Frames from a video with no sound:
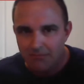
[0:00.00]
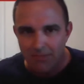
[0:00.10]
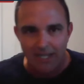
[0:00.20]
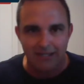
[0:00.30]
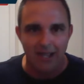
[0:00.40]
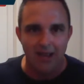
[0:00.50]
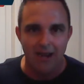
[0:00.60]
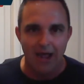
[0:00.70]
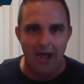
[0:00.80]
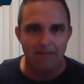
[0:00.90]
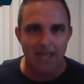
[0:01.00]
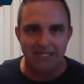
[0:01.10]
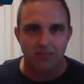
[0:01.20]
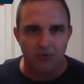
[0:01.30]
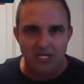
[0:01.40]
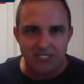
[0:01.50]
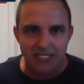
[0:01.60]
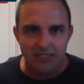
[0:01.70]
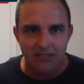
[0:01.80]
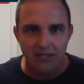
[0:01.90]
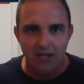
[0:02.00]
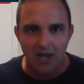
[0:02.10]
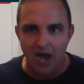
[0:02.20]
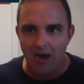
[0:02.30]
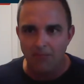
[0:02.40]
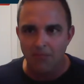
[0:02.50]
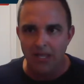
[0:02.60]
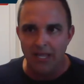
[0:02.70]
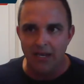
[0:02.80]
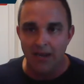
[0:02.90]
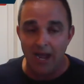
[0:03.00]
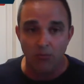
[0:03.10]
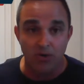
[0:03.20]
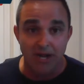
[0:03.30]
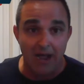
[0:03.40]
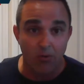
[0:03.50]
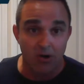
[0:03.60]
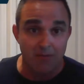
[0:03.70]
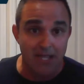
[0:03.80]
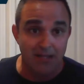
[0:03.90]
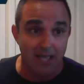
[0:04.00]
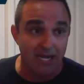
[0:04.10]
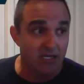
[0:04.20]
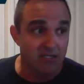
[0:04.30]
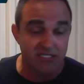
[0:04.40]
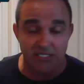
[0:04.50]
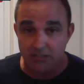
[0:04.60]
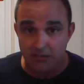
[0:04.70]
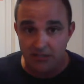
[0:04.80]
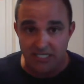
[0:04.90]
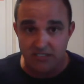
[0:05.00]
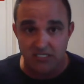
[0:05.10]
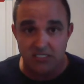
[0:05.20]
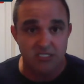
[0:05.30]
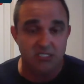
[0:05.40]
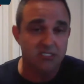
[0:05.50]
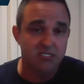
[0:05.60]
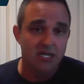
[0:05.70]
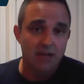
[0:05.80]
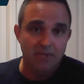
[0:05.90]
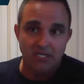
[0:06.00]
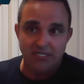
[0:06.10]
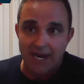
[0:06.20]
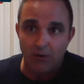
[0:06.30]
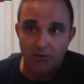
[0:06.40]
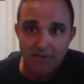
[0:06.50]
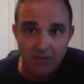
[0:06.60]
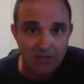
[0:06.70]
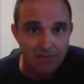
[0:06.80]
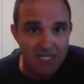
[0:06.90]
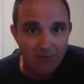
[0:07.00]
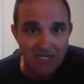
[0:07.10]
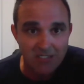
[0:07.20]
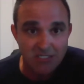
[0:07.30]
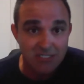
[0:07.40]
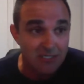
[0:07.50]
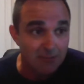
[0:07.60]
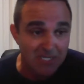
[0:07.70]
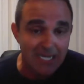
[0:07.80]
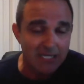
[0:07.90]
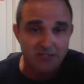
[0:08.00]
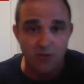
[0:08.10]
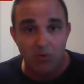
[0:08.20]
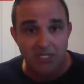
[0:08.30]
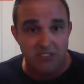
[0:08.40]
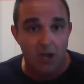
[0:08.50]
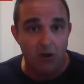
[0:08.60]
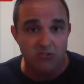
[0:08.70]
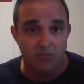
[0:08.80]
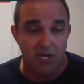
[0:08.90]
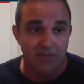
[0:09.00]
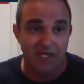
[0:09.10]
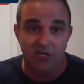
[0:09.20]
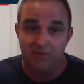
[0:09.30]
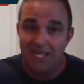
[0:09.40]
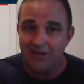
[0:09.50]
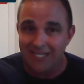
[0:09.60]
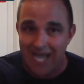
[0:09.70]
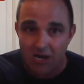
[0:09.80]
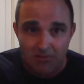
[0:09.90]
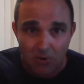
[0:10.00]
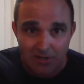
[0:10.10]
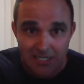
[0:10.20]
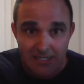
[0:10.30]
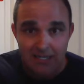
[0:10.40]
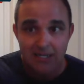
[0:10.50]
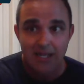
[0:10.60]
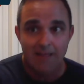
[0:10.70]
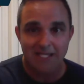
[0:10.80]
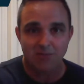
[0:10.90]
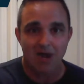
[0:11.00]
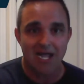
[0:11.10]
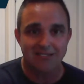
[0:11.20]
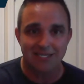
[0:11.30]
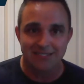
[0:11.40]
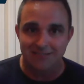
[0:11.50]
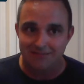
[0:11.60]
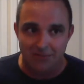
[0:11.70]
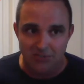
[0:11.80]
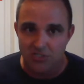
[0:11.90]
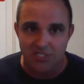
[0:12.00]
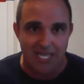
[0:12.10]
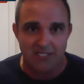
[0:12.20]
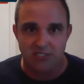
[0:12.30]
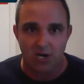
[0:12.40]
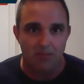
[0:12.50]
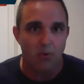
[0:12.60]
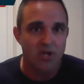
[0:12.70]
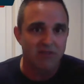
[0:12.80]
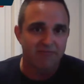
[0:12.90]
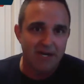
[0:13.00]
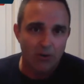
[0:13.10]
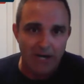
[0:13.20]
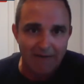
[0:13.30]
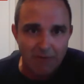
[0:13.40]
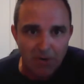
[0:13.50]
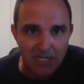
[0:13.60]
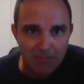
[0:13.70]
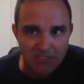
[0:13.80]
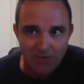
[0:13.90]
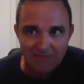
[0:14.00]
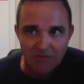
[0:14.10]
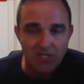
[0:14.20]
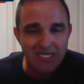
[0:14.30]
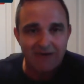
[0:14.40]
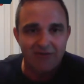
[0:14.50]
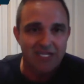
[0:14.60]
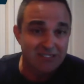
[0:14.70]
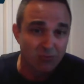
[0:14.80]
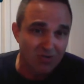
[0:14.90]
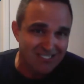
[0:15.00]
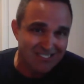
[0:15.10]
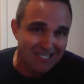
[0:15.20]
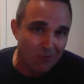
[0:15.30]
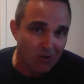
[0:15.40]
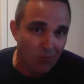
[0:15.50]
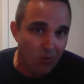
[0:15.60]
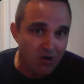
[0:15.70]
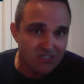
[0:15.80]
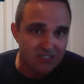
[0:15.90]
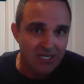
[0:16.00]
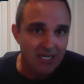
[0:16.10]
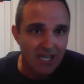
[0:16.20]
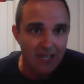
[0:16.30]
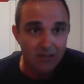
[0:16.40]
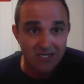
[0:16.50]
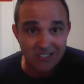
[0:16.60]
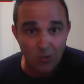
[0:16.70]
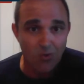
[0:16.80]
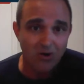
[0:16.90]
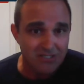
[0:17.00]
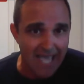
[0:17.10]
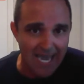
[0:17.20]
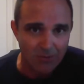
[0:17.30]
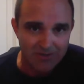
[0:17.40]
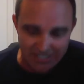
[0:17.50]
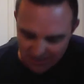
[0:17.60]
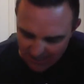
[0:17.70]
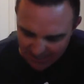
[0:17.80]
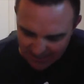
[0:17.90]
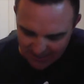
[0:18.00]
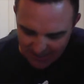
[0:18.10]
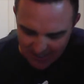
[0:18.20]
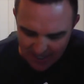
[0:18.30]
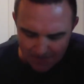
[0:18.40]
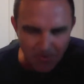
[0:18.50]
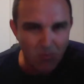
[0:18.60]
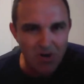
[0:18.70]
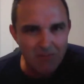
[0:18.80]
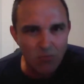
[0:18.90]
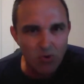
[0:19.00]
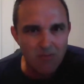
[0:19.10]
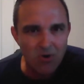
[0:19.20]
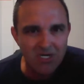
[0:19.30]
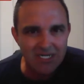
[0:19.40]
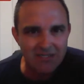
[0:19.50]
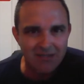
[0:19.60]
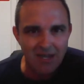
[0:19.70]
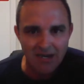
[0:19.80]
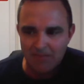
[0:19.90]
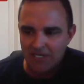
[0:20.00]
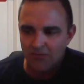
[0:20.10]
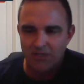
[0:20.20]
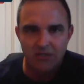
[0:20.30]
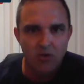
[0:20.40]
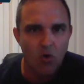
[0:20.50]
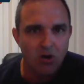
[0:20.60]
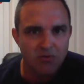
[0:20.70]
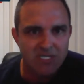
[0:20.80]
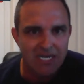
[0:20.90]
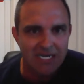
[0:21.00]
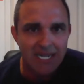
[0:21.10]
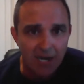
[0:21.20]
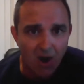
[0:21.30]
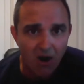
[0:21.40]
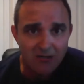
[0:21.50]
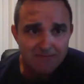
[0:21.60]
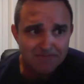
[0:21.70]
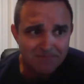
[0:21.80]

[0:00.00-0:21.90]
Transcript: Like, I'm not the president, and I would not want to make any of these decisions, because I don't think you can make the right decision in the beginning, because nobody knows. But and then you're going to be held accountable with it. That's why it's you just can't start pointing the finger at everybody, because we have to look at everything and really see what works and look at the world data with these things. But what more could he have done? I mean, when New York was getting hit hard,